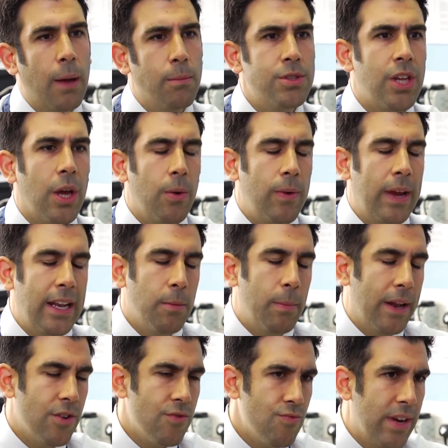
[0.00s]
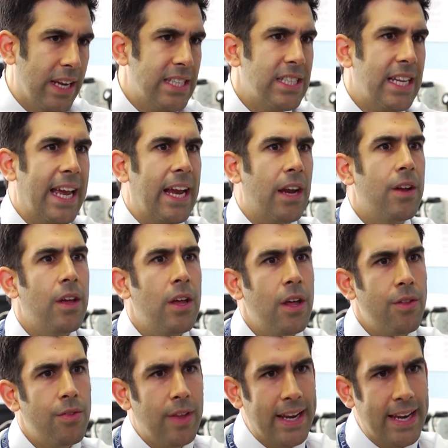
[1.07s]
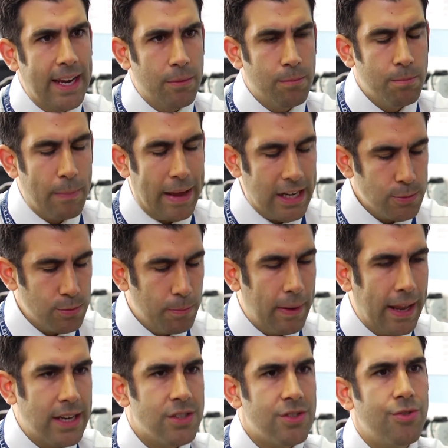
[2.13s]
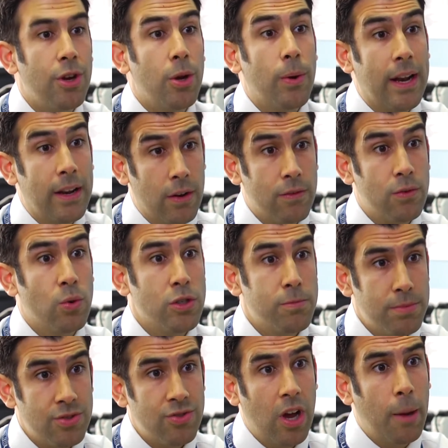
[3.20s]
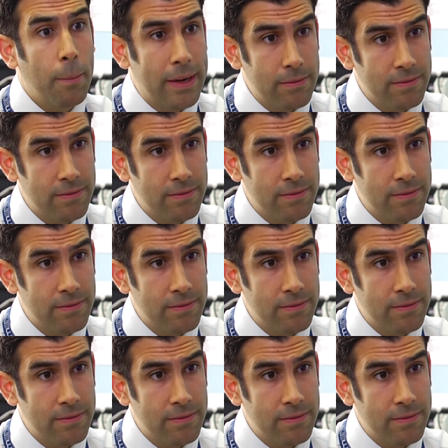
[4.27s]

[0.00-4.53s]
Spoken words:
So independent reasoning, thinking management plans through, and of course prescribing